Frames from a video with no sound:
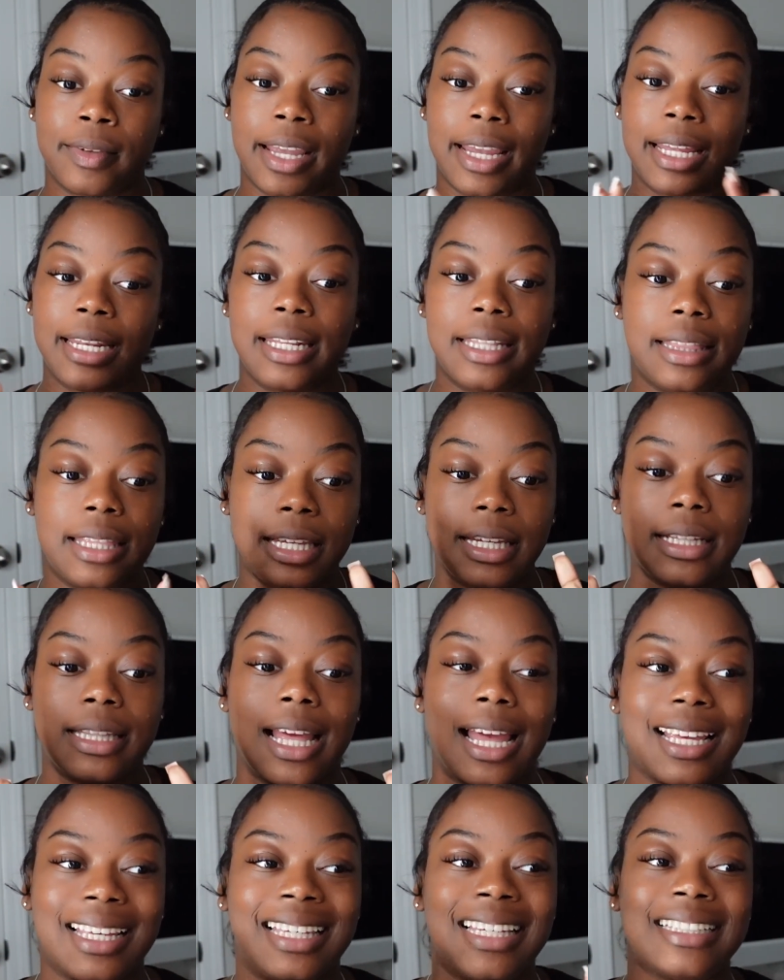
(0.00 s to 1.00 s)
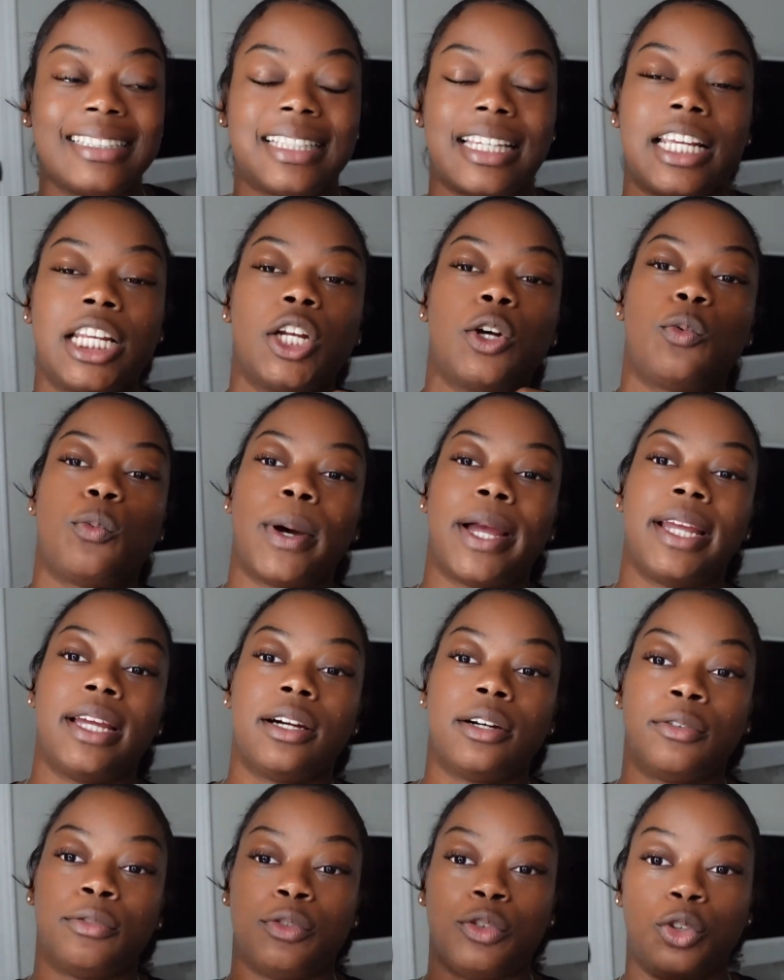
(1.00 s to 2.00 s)
Anything that gets in the way
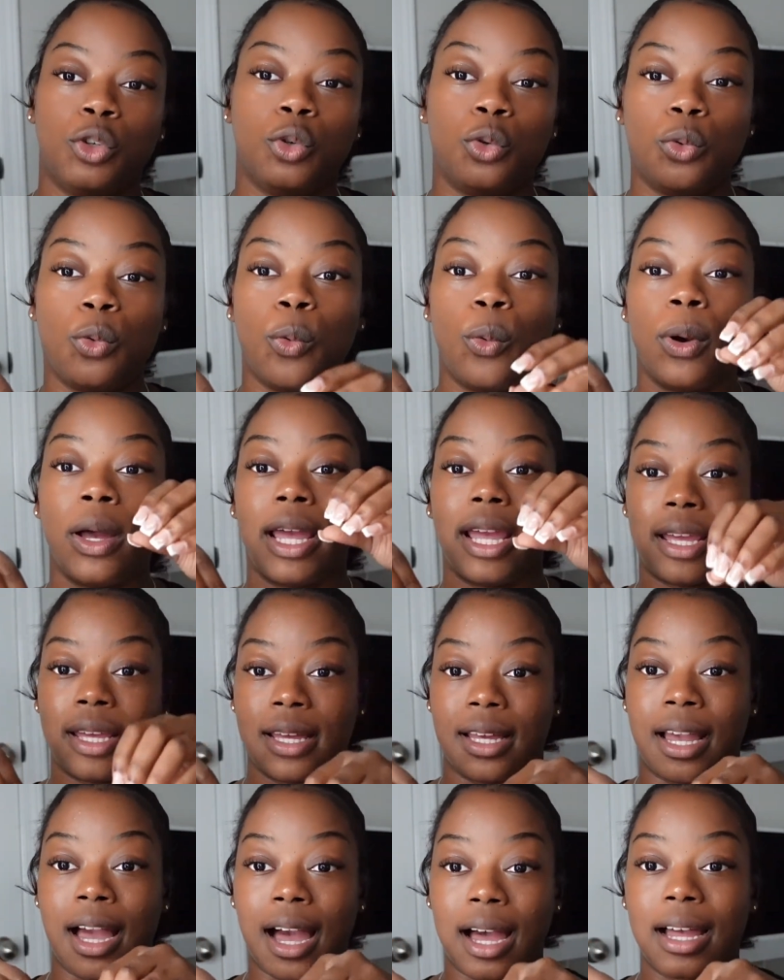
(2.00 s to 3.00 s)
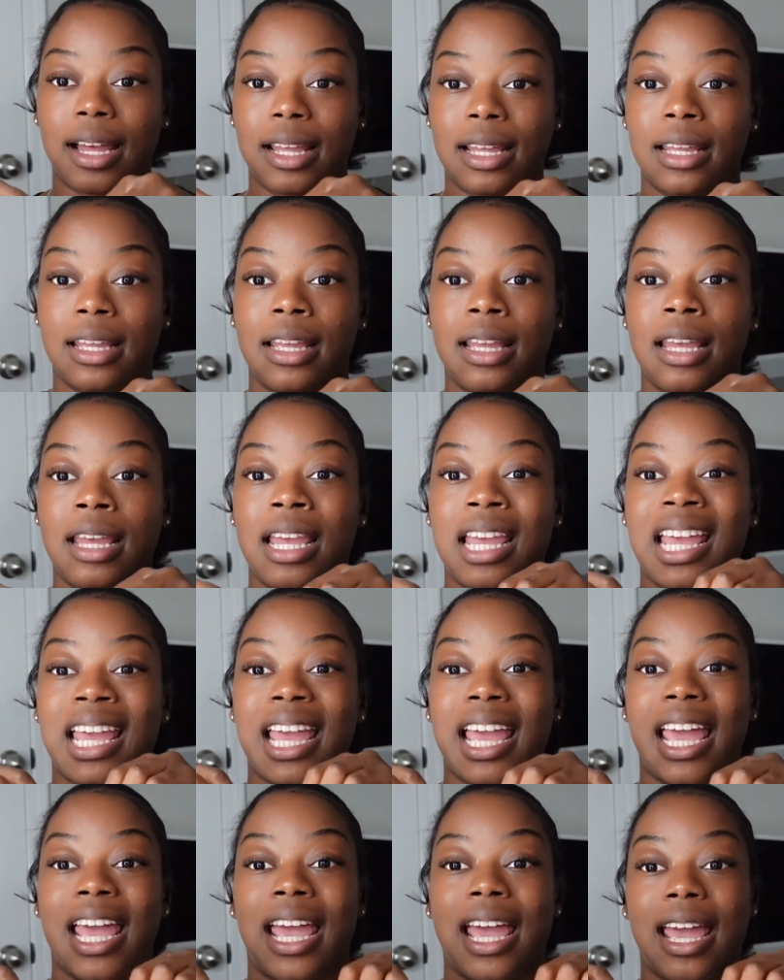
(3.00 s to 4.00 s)
of you and God
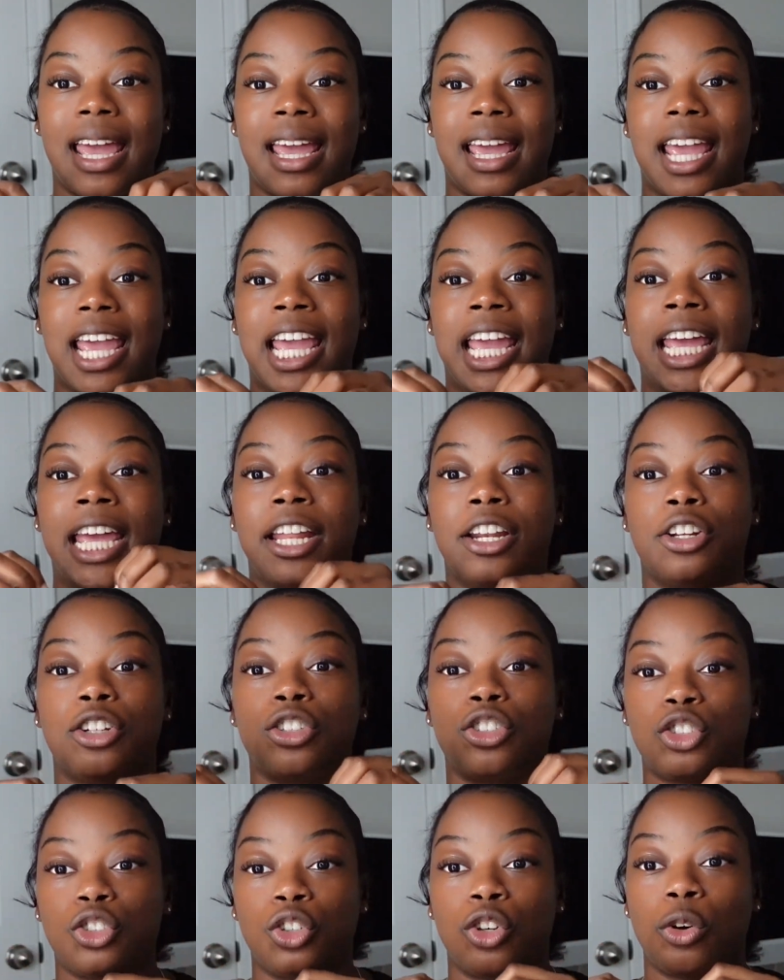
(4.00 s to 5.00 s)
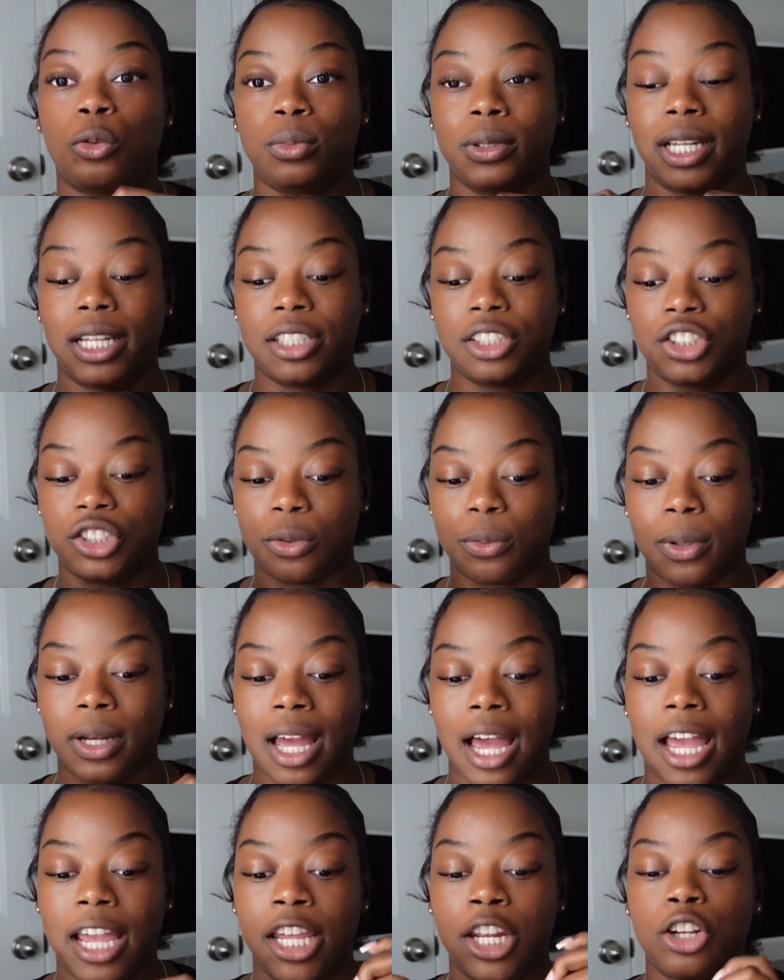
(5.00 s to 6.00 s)
and hinders your relationship with
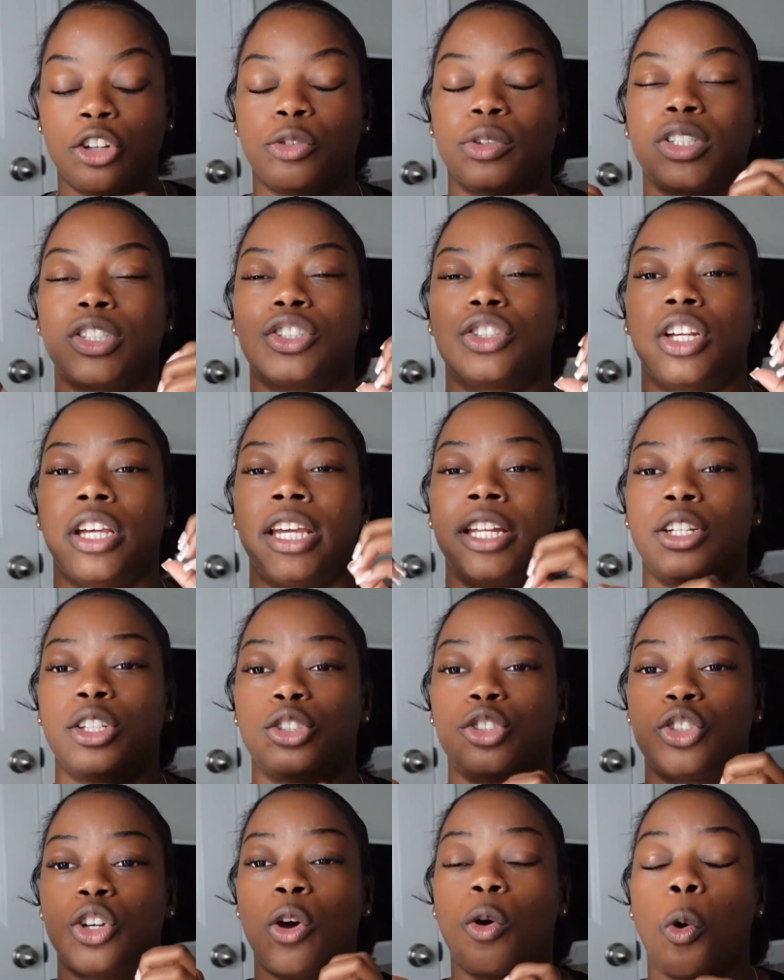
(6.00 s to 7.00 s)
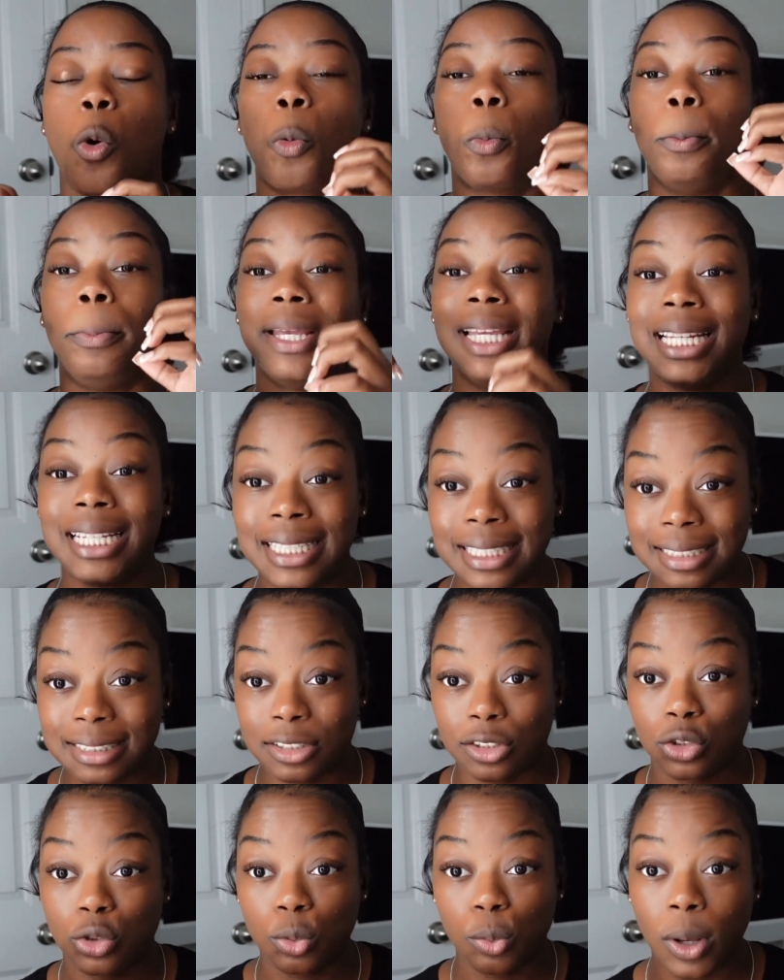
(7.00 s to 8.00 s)
God, hinders your
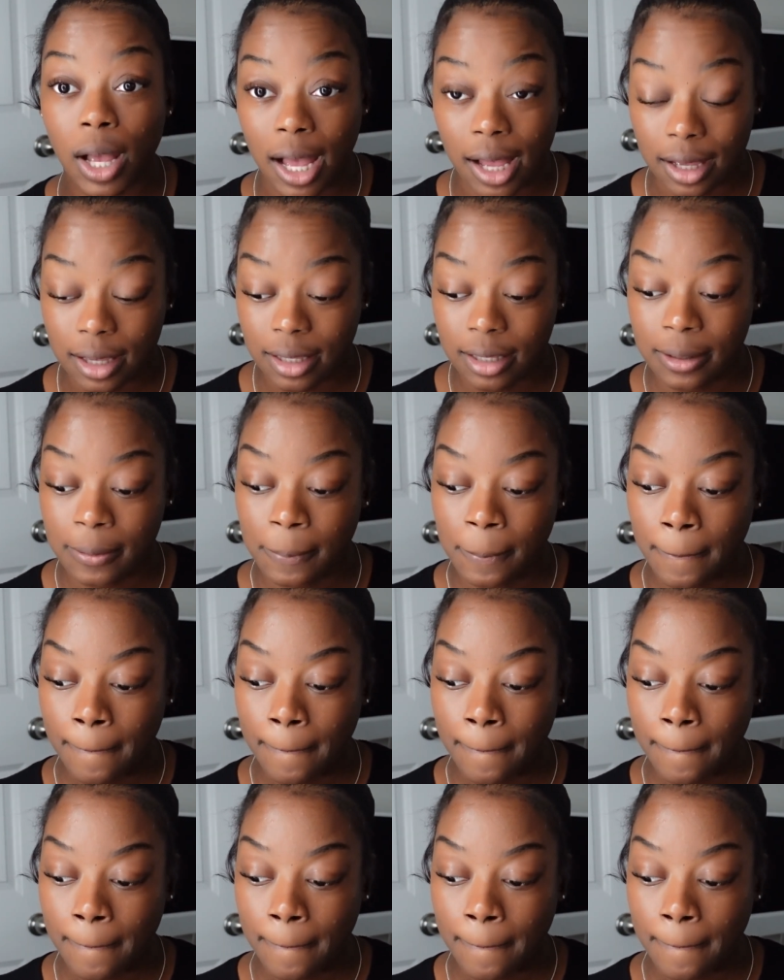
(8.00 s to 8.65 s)
obedience to God,